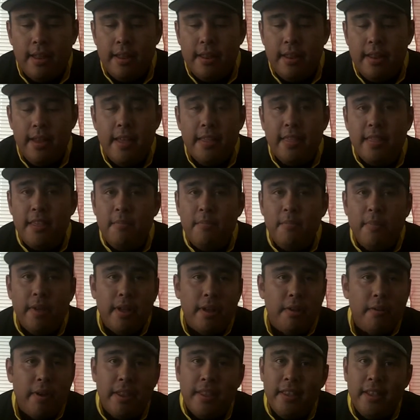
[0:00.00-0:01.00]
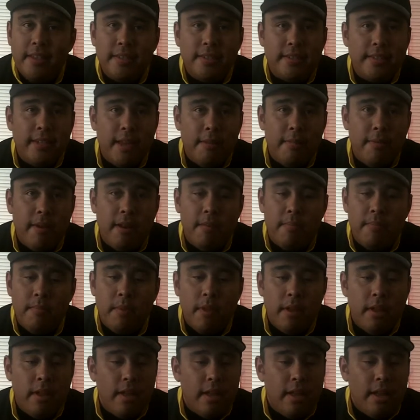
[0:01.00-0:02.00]
Nothing but great things to say about them.
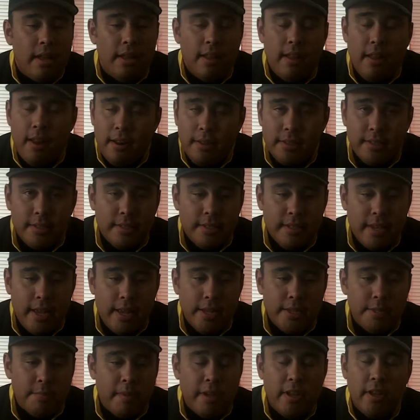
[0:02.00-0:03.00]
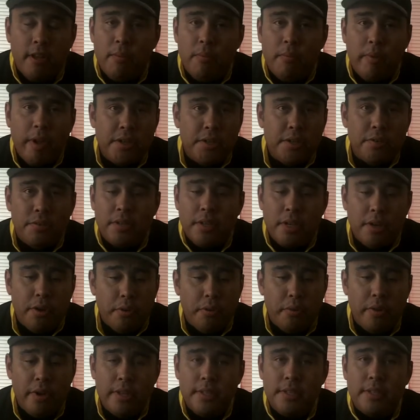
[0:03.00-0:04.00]
A lot of success. My hookup ratio has
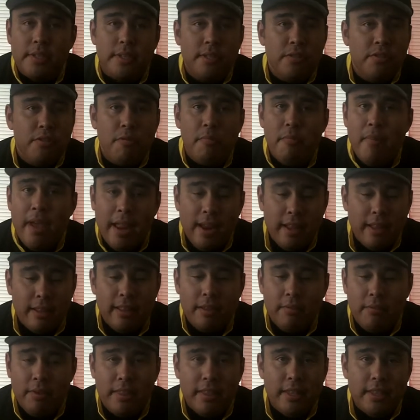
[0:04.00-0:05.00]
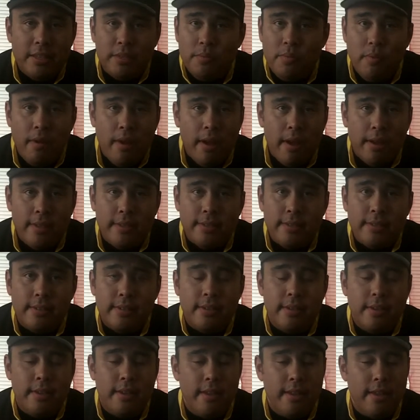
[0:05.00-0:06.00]
increased dramatically with these
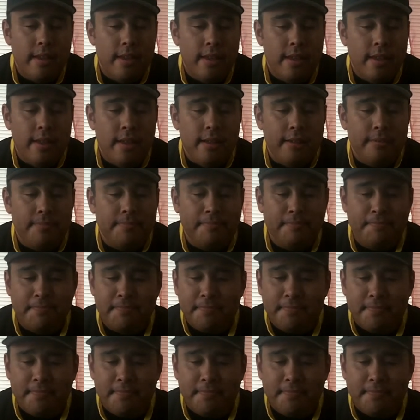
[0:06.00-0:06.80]
rods. I